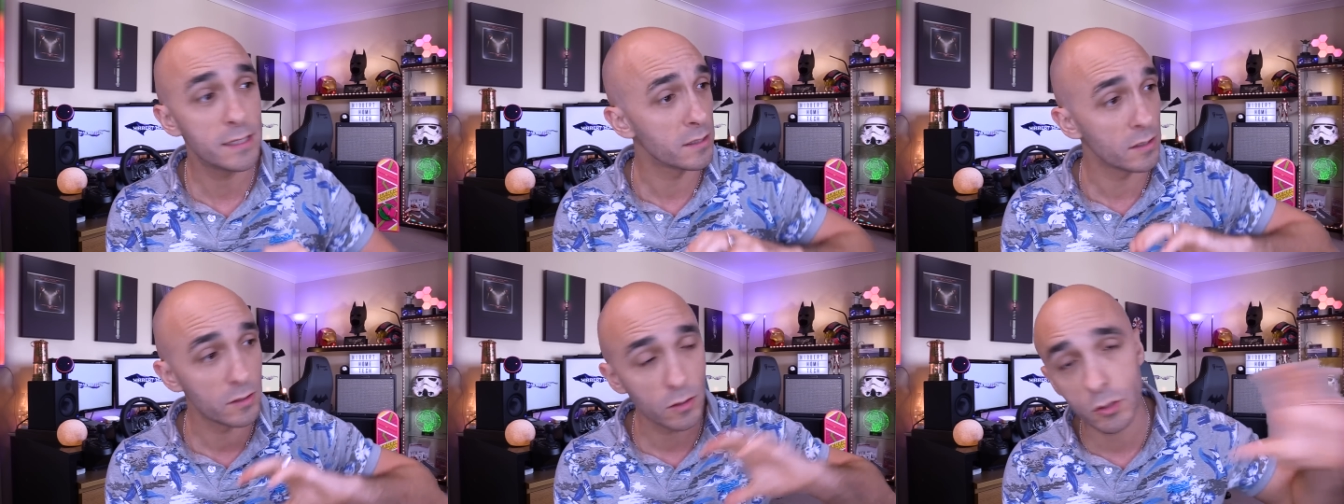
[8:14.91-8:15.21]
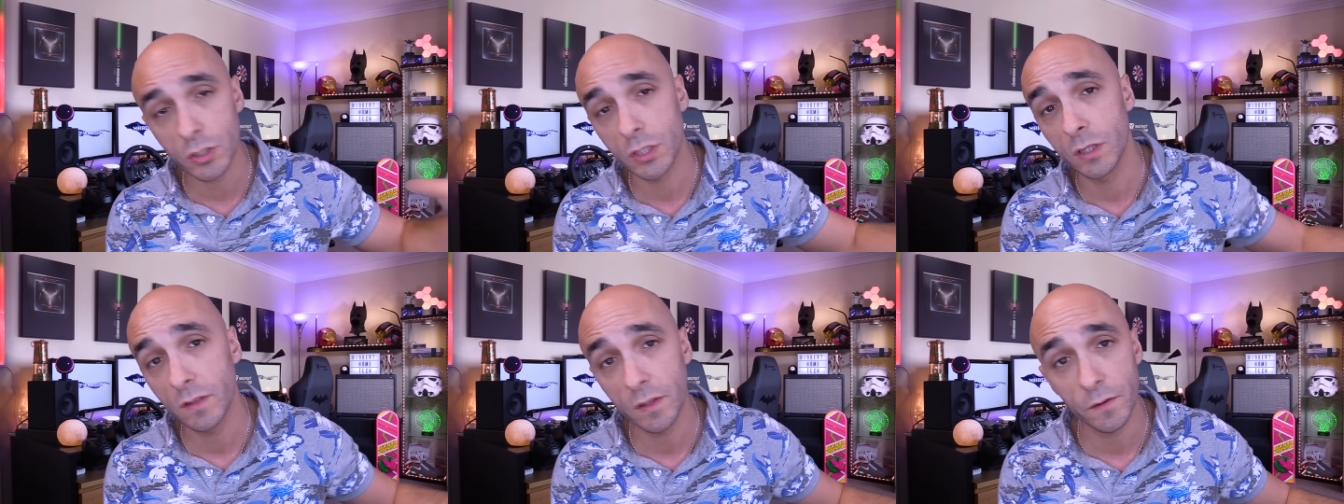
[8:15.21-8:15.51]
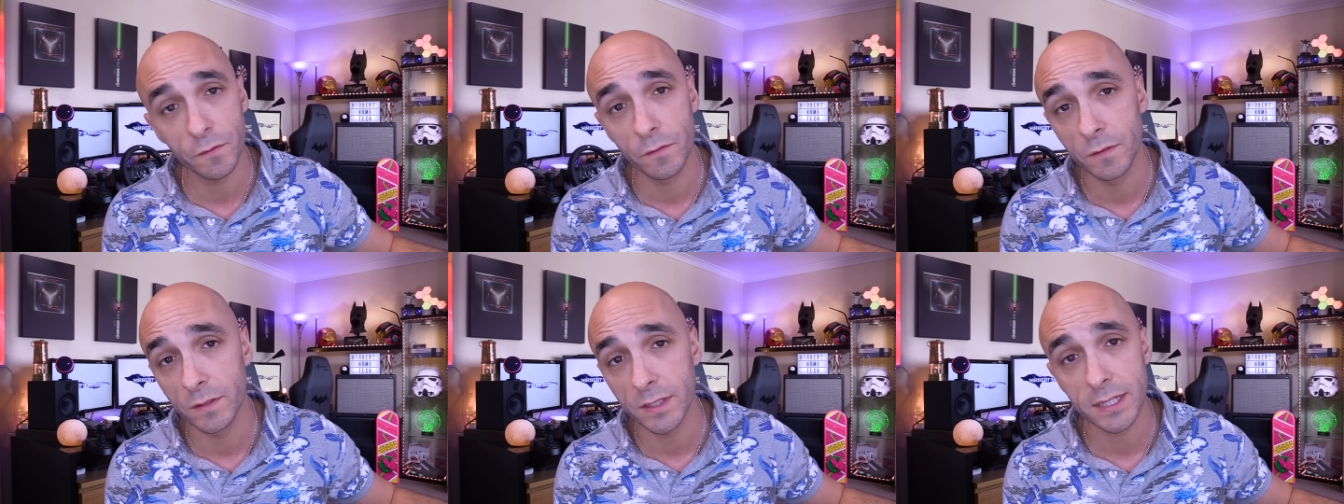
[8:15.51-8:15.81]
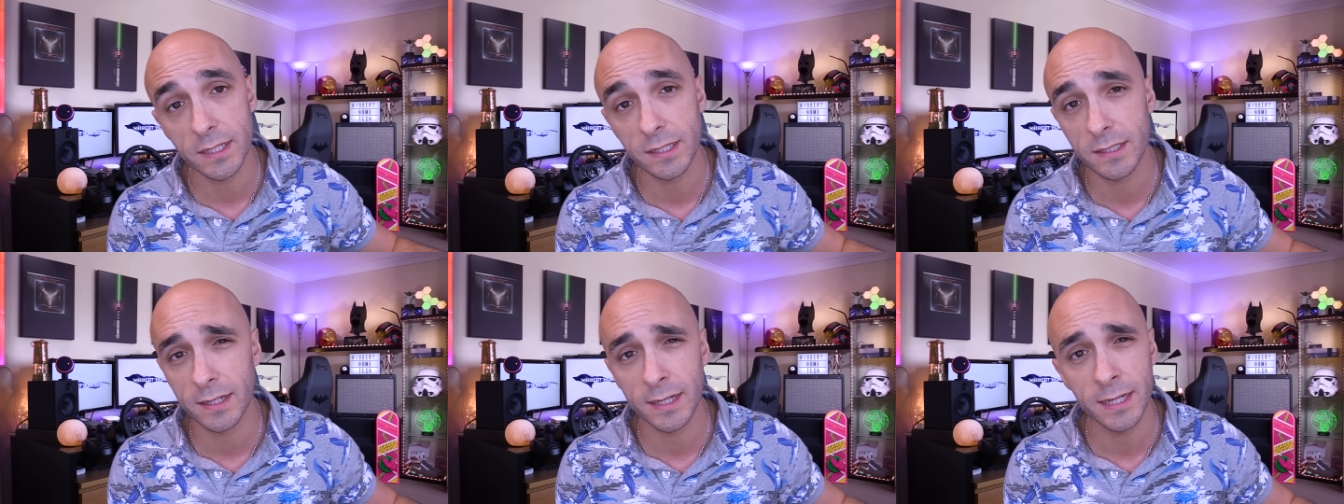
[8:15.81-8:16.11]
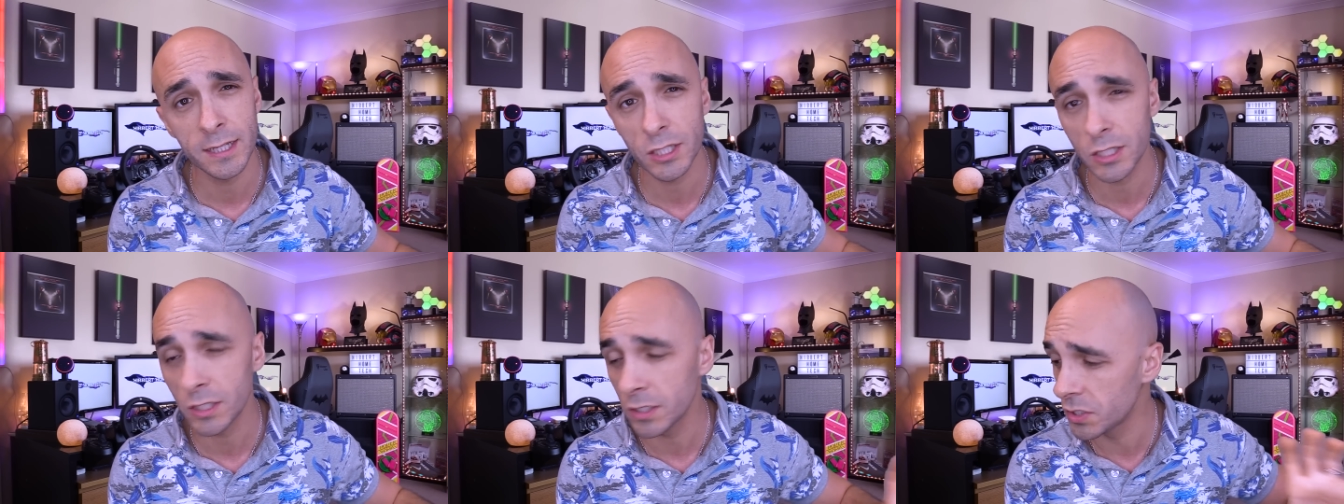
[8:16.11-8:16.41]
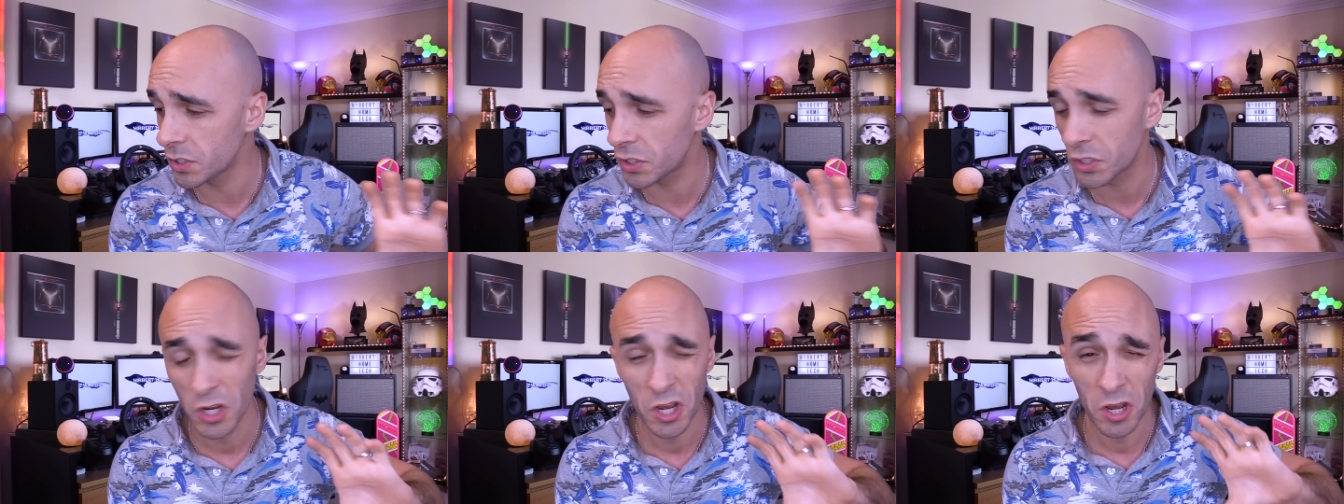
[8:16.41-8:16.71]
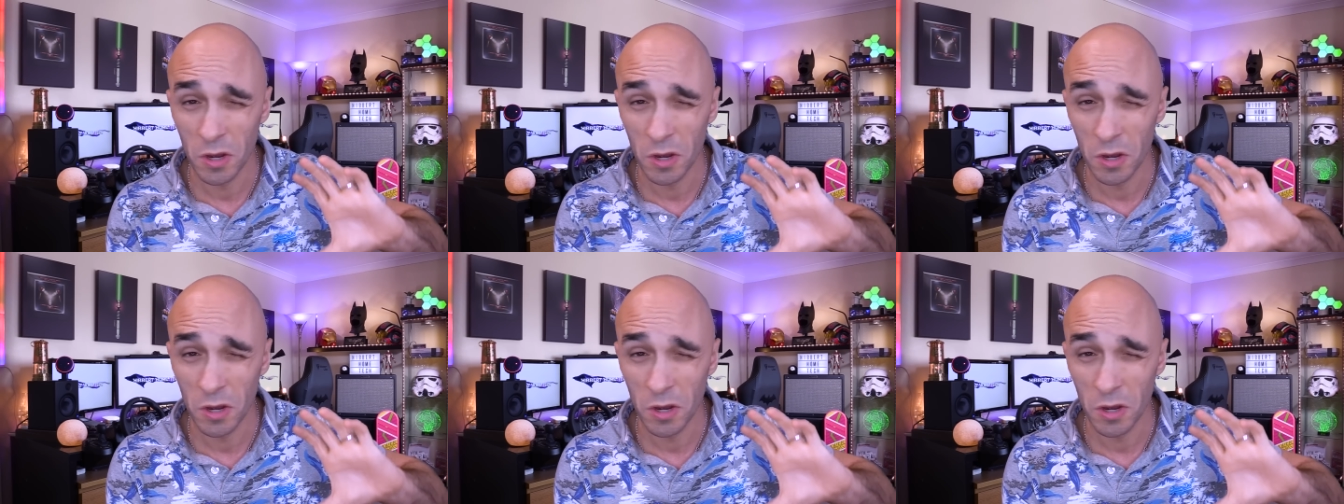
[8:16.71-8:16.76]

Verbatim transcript: to lots of different destinations.